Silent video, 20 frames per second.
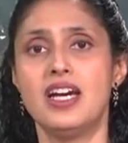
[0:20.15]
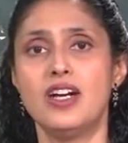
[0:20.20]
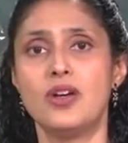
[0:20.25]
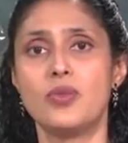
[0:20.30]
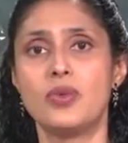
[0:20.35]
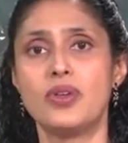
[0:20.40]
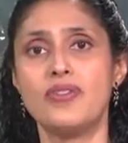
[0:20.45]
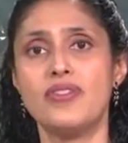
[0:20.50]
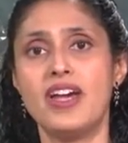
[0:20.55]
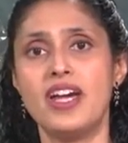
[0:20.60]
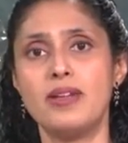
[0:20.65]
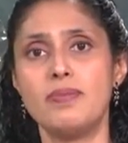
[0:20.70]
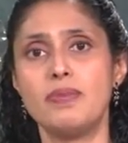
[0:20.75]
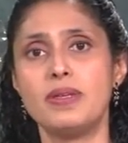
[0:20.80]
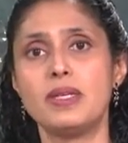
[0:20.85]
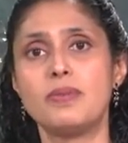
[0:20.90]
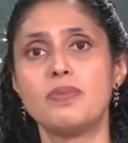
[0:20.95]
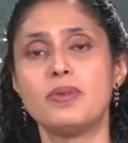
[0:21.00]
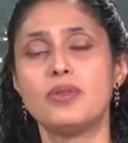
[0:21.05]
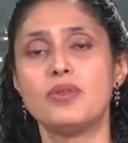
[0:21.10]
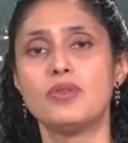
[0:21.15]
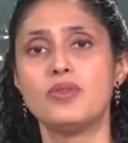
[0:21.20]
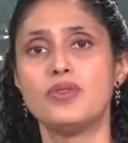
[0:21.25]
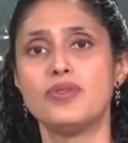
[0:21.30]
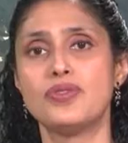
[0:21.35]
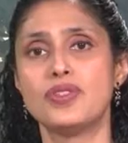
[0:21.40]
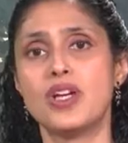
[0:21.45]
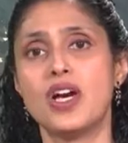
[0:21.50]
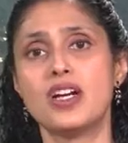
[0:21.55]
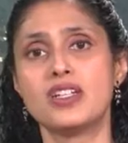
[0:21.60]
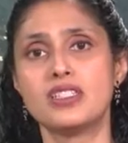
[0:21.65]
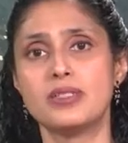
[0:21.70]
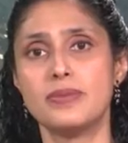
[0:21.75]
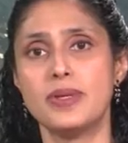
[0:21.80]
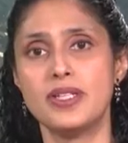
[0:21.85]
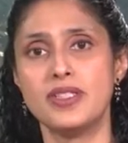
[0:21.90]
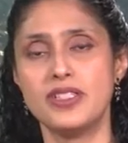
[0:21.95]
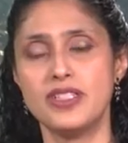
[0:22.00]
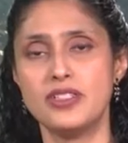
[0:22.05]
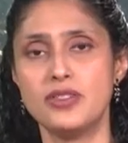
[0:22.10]
We've had people who've talked
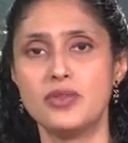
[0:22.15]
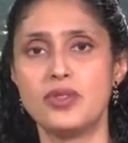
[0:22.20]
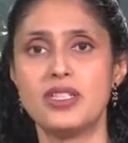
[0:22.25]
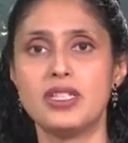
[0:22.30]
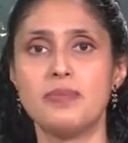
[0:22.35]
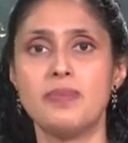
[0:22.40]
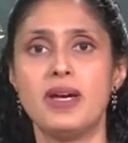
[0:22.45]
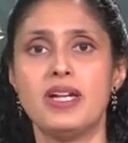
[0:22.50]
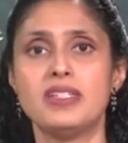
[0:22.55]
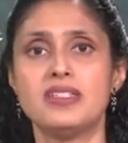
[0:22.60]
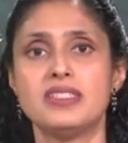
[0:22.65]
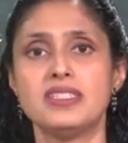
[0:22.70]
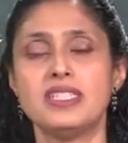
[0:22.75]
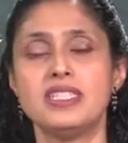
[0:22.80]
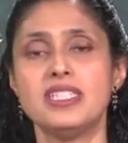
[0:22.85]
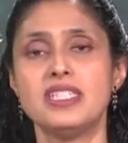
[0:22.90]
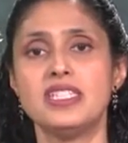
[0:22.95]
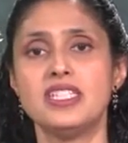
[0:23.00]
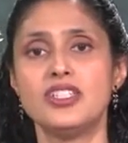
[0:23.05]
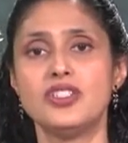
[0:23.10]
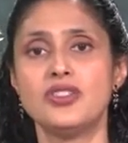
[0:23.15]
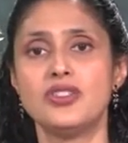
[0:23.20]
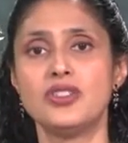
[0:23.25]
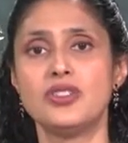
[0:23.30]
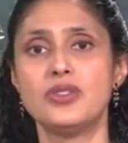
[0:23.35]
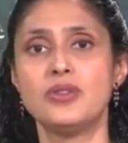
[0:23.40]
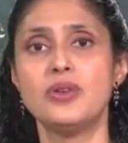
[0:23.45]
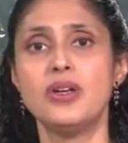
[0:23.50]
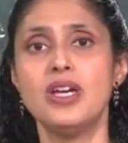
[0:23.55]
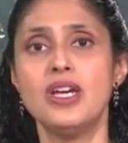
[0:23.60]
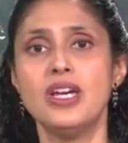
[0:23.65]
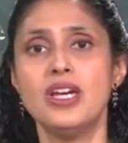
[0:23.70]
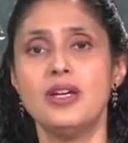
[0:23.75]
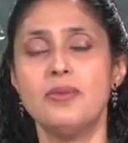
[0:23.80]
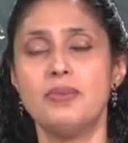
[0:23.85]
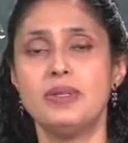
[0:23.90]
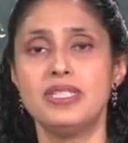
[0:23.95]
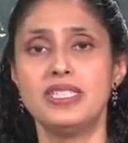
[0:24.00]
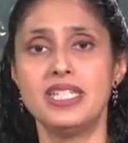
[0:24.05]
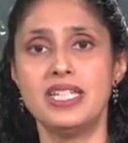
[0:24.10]
about the Israeli-Palestinian issue.
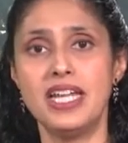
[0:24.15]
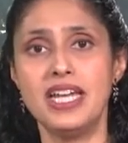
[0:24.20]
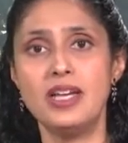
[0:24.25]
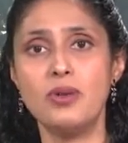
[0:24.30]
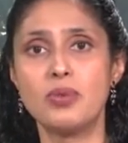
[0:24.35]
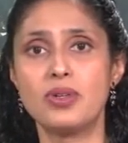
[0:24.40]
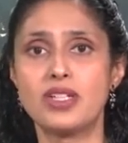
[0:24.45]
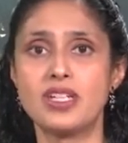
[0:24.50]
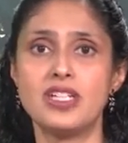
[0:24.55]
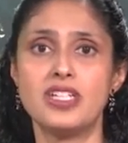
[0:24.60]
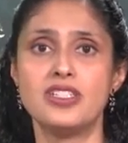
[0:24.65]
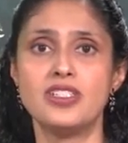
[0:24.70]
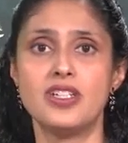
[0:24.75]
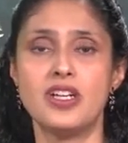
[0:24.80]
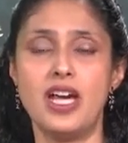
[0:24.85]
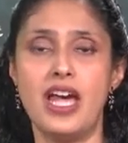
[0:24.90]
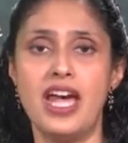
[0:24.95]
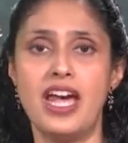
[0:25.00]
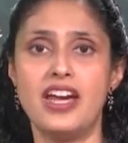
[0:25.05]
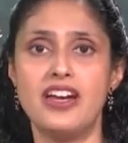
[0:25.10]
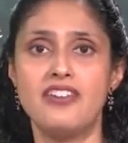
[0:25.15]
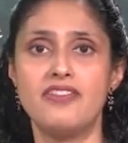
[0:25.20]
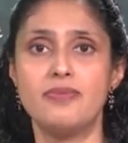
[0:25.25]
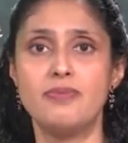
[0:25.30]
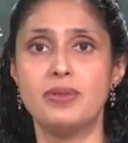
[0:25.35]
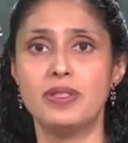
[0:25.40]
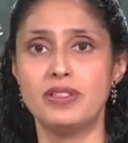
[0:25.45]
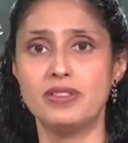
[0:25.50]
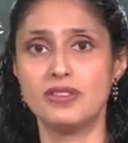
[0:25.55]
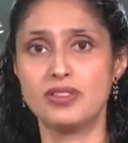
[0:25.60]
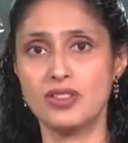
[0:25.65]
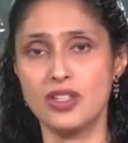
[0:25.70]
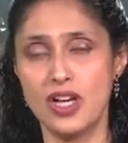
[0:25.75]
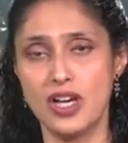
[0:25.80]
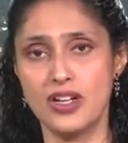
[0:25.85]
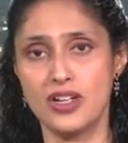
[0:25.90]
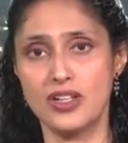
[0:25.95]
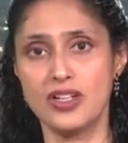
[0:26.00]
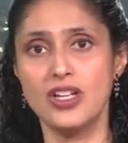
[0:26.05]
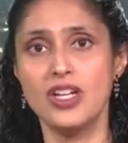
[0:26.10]
But today we're going to have Bill
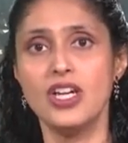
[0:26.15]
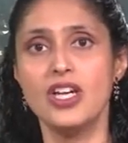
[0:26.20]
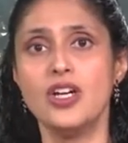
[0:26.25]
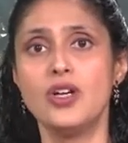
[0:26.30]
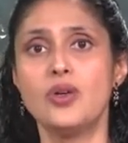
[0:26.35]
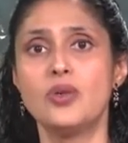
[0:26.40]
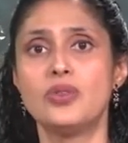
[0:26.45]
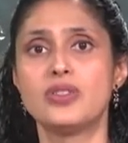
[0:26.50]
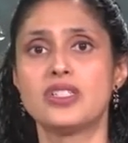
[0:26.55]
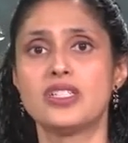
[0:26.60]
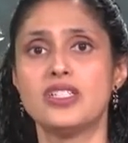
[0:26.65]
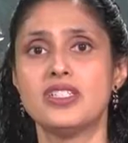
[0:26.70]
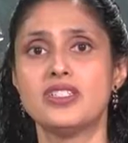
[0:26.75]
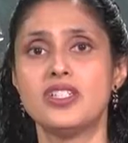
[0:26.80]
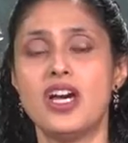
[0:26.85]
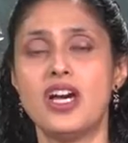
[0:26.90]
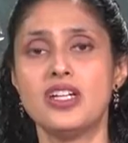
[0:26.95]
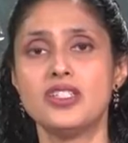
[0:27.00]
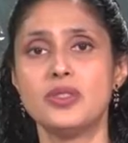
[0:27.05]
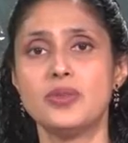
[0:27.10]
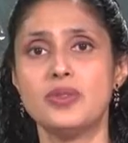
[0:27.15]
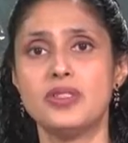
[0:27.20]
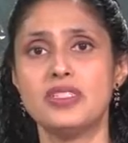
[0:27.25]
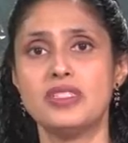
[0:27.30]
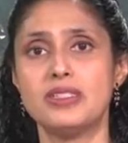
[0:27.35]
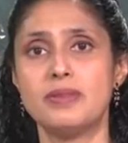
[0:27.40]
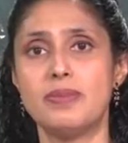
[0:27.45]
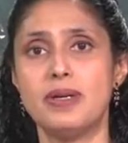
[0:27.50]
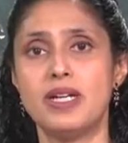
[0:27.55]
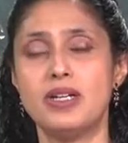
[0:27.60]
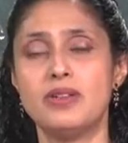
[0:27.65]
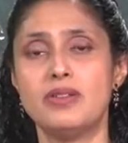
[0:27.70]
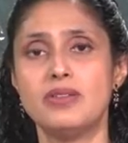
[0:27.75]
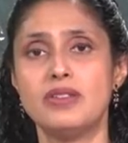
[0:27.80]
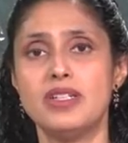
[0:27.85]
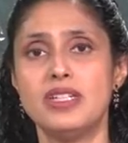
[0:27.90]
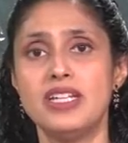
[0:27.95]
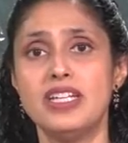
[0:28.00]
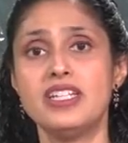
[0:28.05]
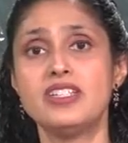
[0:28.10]
Slaughter, who is going to talk to us
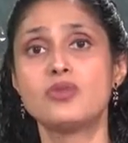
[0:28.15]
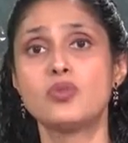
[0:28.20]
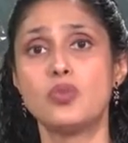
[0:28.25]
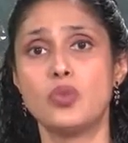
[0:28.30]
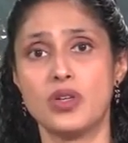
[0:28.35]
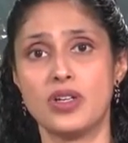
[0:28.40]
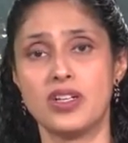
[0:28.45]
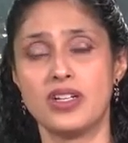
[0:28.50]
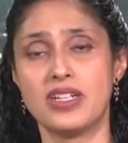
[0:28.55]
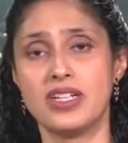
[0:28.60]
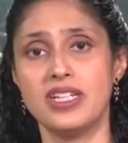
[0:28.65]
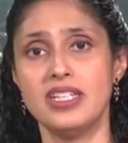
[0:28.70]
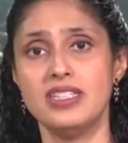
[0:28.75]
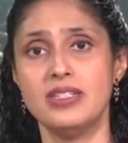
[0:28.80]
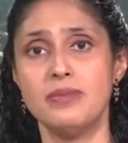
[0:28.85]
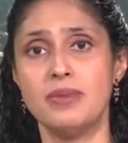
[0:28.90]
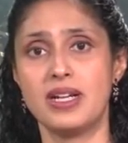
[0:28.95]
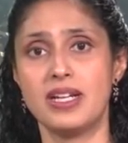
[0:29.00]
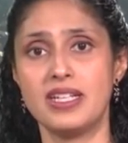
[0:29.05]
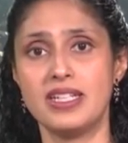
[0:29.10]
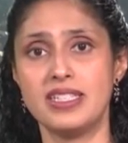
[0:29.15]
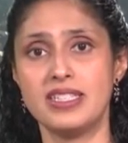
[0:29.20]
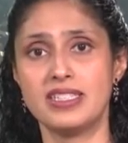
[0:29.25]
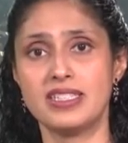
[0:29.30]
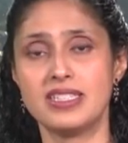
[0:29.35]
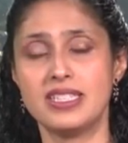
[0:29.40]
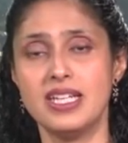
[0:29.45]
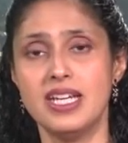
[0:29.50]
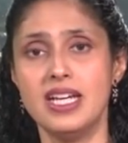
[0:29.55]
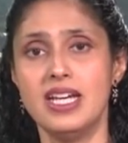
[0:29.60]
about his work in the Middle East.